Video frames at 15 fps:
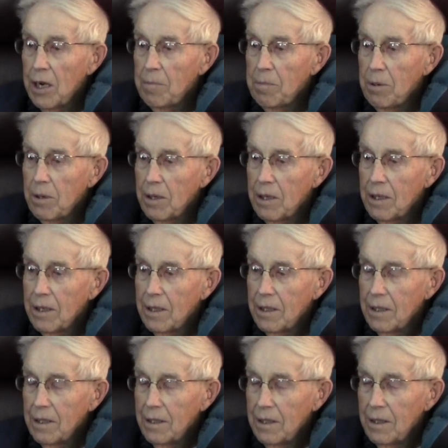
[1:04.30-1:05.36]
up,
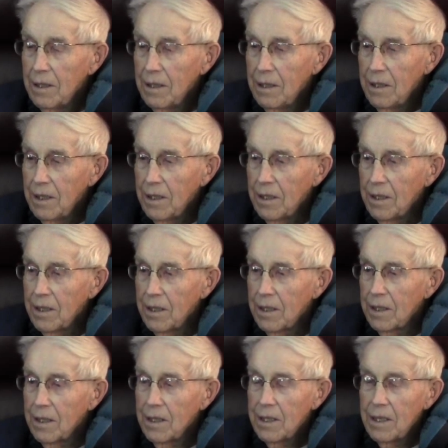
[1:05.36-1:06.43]

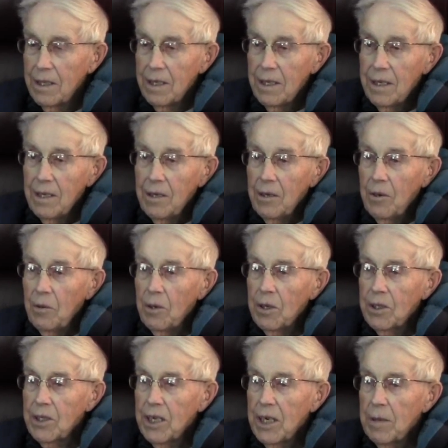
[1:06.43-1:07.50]
and
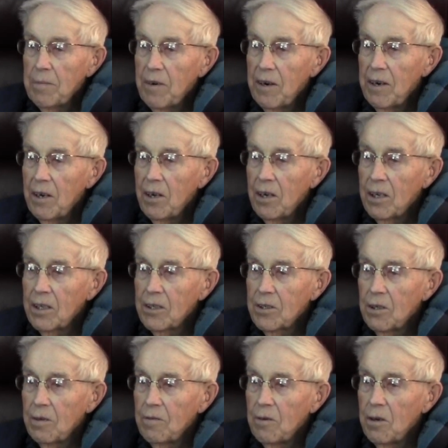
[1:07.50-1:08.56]
weren't set up very long and
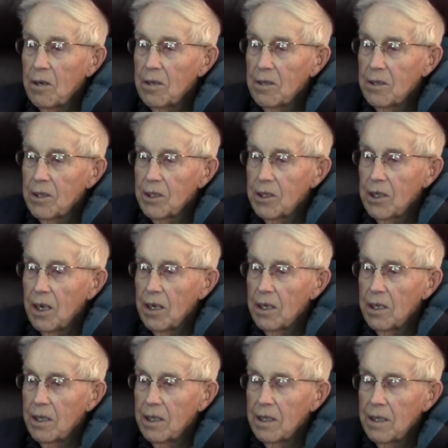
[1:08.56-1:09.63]
so forth, and she
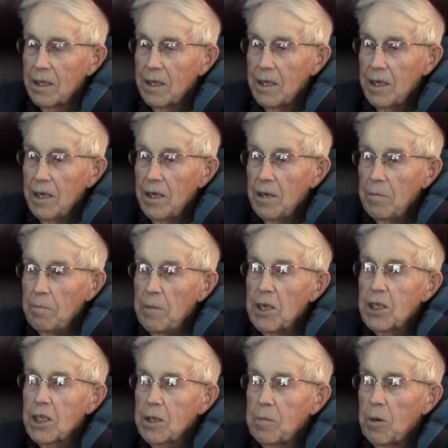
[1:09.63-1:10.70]
started to
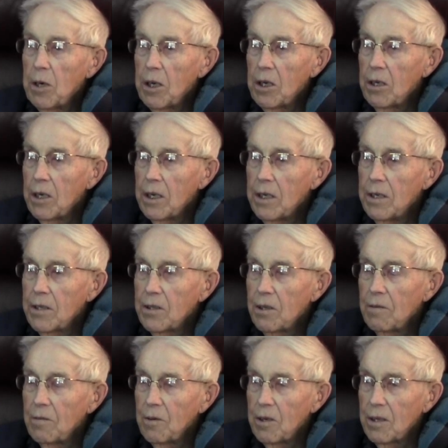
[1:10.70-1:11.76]
mist pretty good and
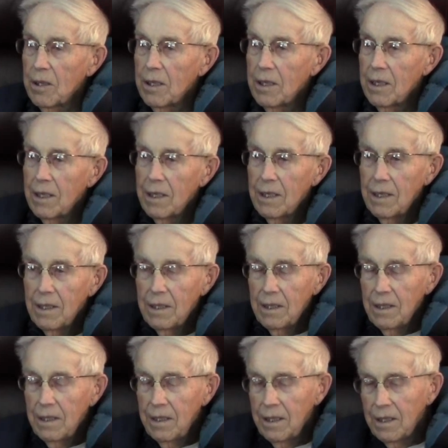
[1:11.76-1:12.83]
so forth.
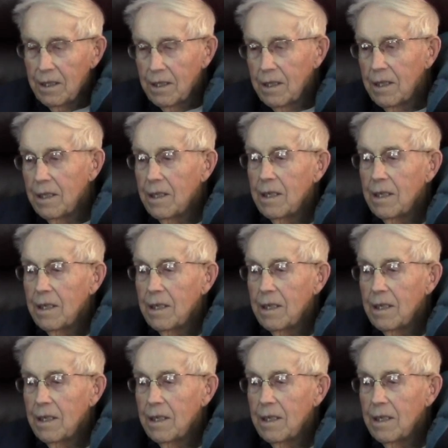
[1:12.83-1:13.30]
And